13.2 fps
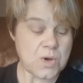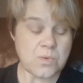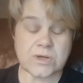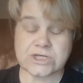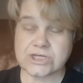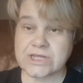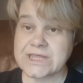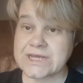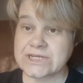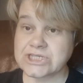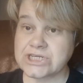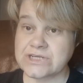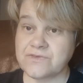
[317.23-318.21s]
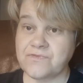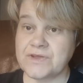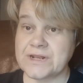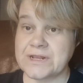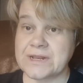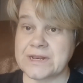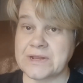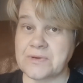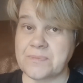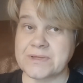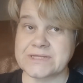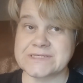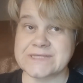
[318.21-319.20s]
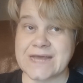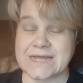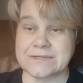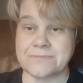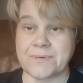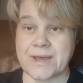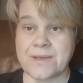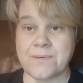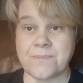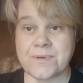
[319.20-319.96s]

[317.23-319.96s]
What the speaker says: which I think she's feeling a little bit sad about.